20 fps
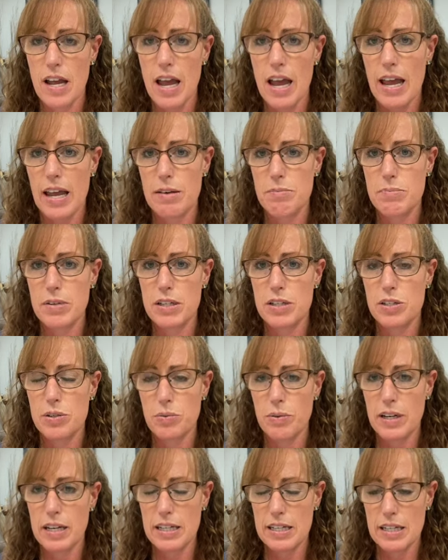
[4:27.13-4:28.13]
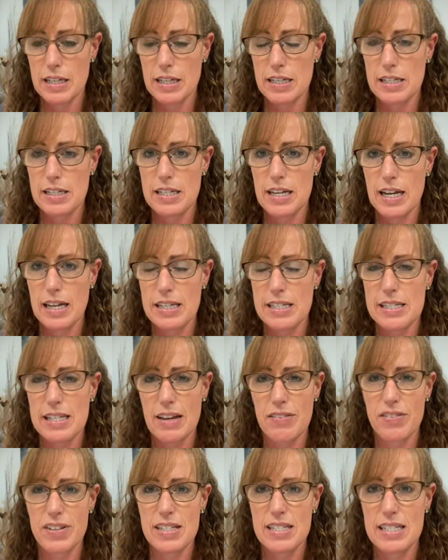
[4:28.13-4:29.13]
and between day
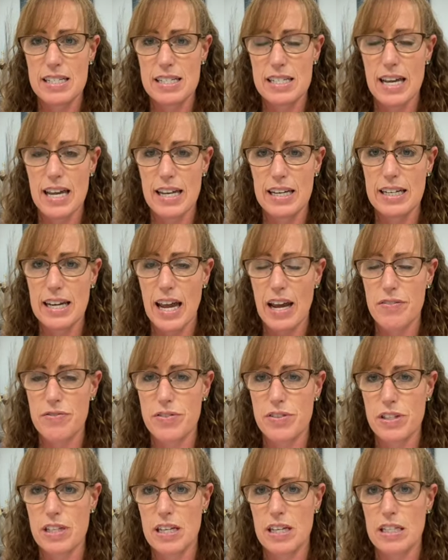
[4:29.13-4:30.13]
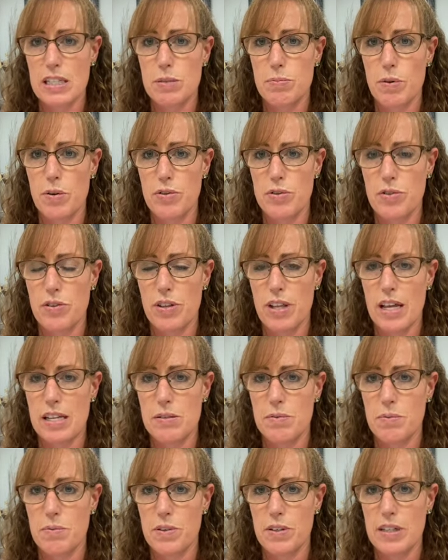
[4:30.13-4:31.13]
7 to 10 after the exposure. That's
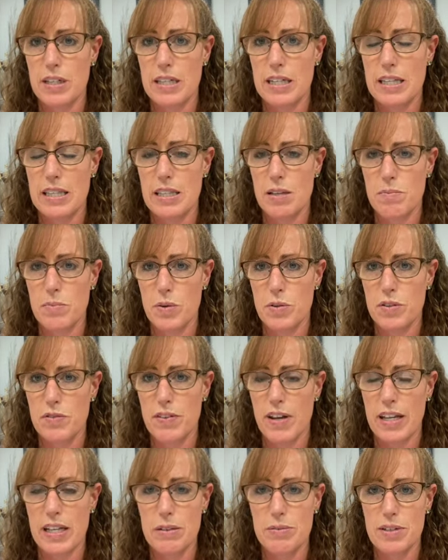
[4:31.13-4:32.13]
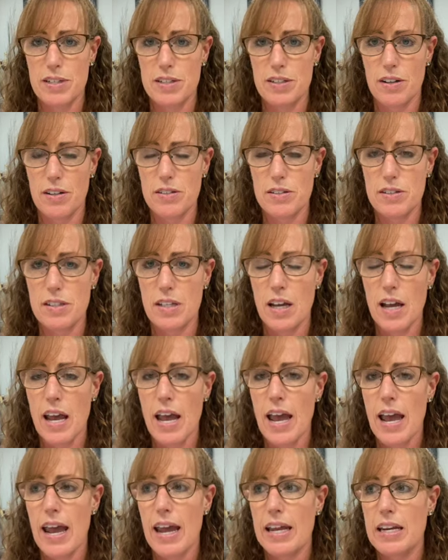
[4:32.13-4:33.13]
when we're gonna get the most valid results.
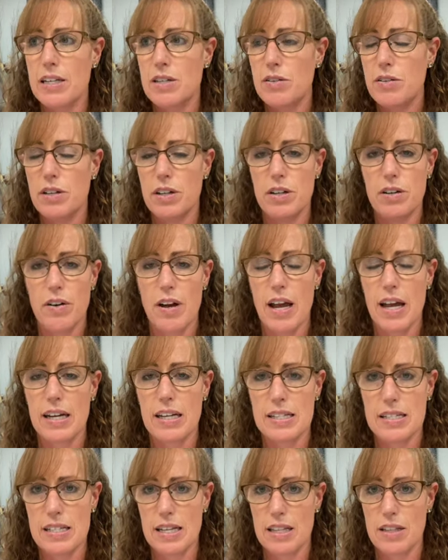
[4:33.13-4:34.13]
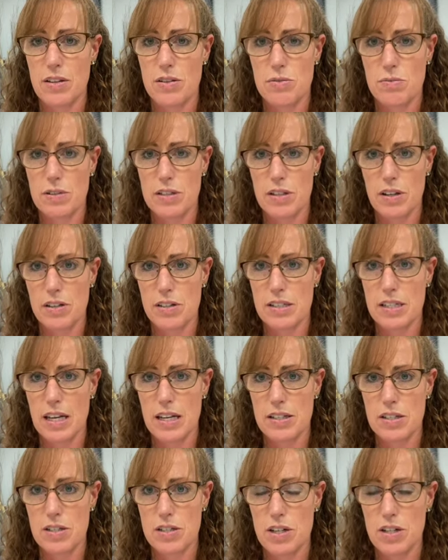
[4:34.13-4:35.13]
And you can go ahead and send those results to
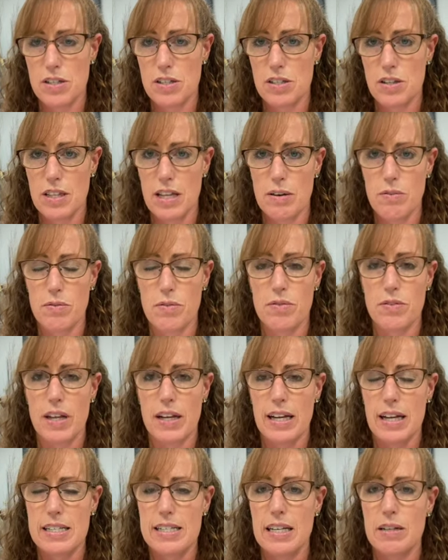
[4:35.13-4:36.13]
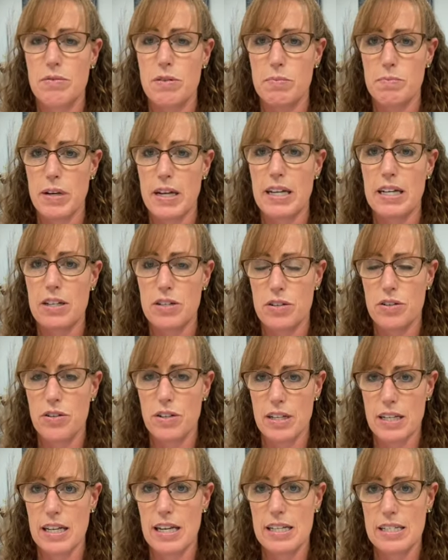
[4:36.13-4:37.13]
us just so that, like I said, we're making sure
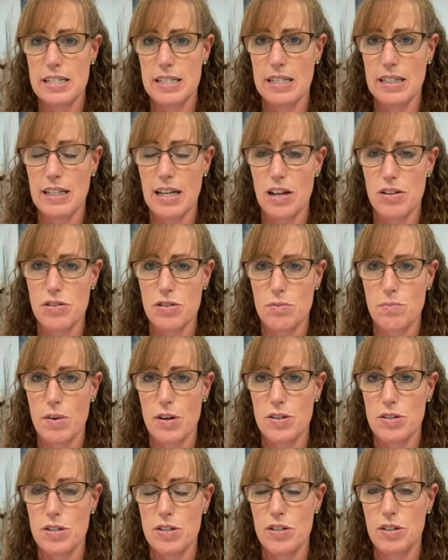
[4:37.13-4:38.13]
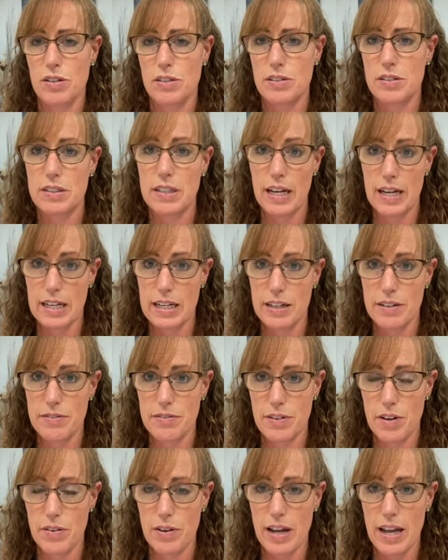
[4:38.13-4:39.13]
the kids in the classroom are still negative,
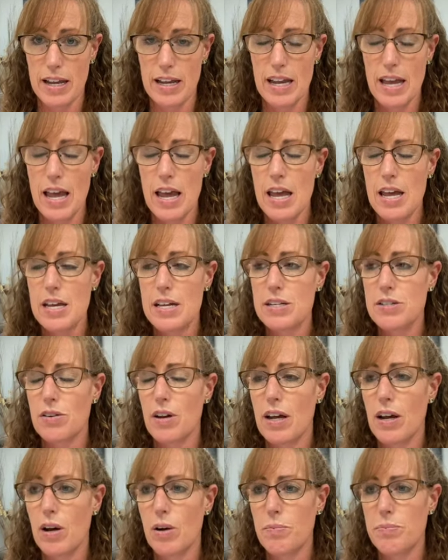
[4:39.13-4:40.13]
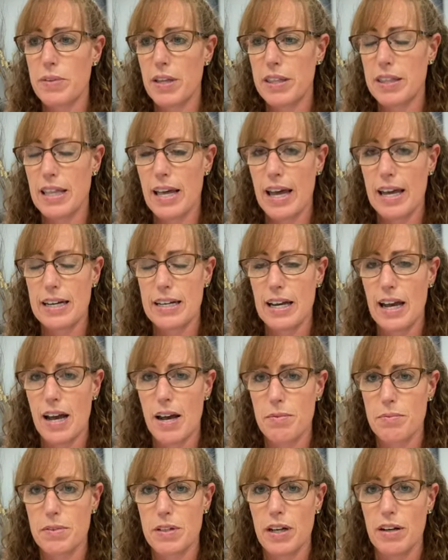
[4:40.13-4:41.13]
okay? So I hope that
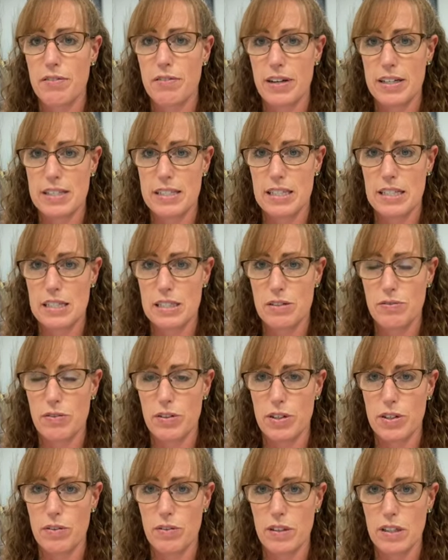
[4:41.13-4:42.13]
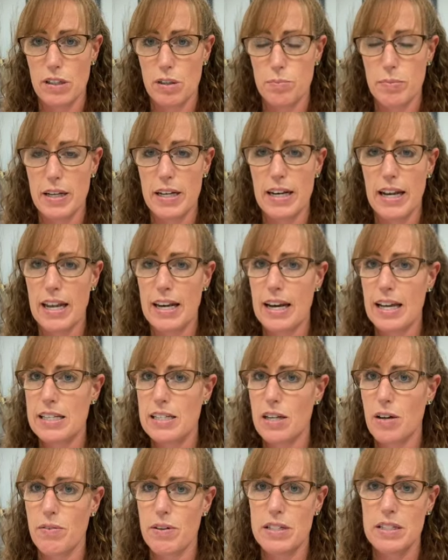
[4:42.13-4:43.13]
clarifies things for you a little bit. And as
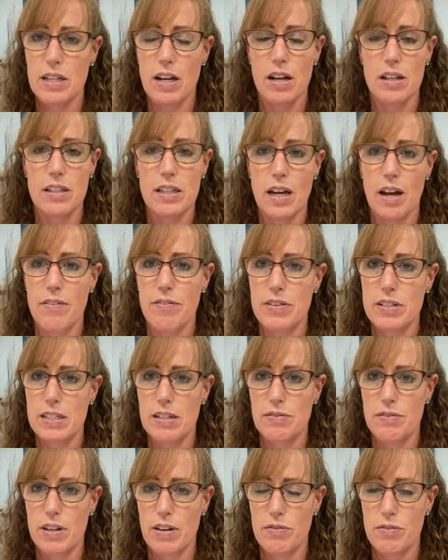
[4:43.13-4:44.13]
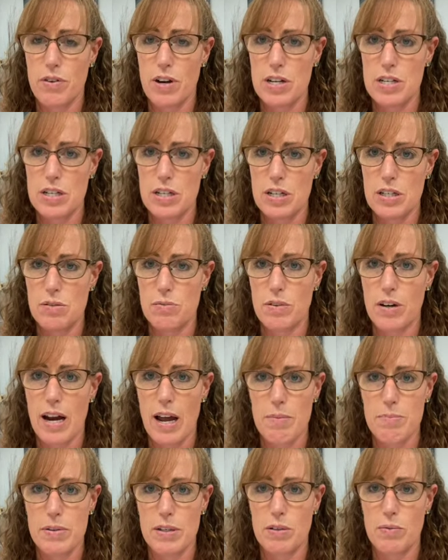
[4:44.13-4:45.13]
always, call the office if you have questions. We're
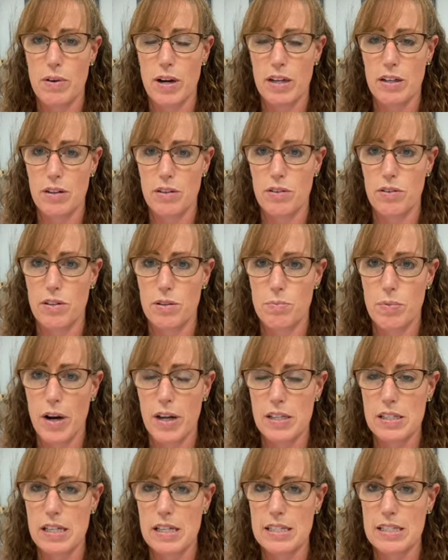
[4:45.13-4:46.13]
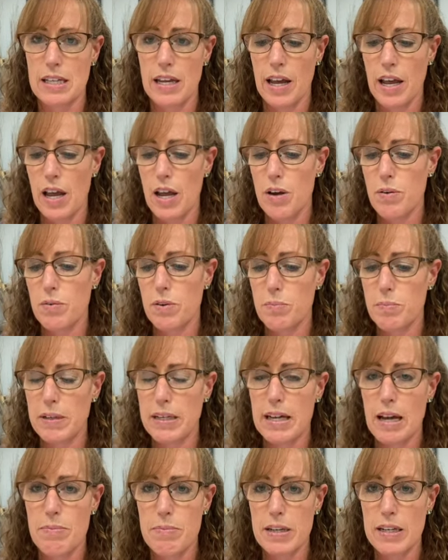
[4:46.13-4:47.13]
happy to walk you through the process. We're
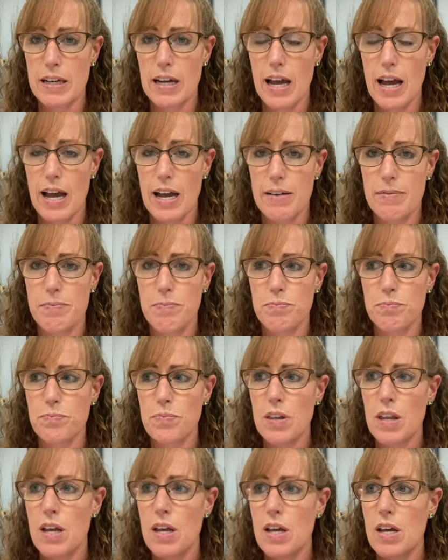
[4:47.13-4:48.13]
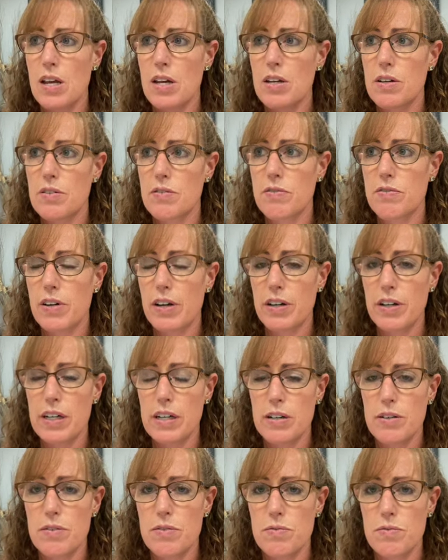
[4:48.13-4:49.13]
becoming
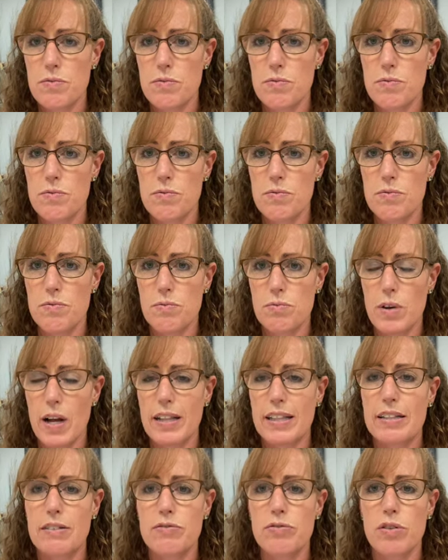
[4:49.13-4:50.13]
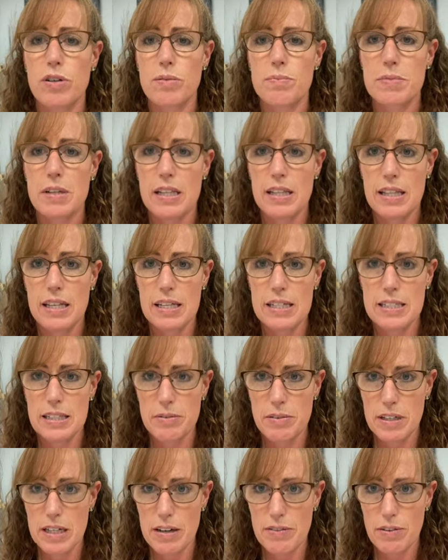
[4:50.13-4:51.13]
very well informed in things that
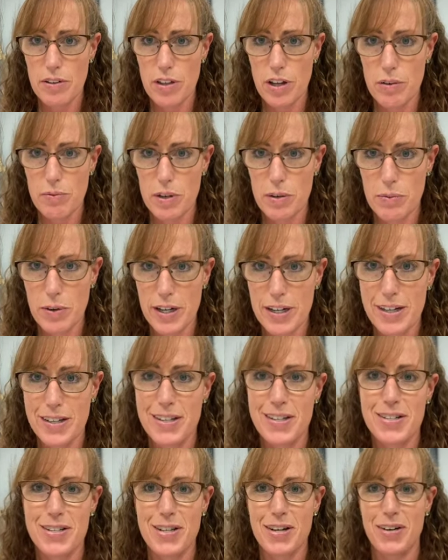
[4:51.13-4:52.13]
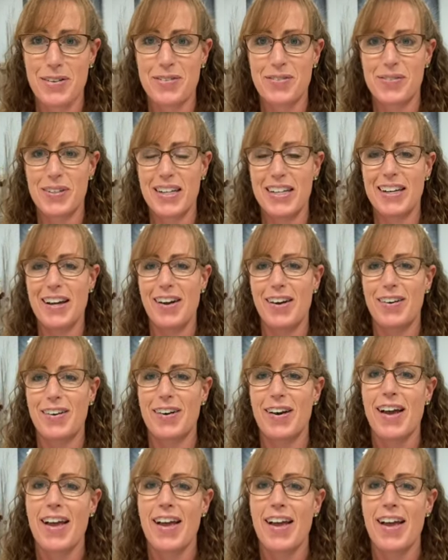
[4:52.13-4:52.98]
we never thought we would. So we're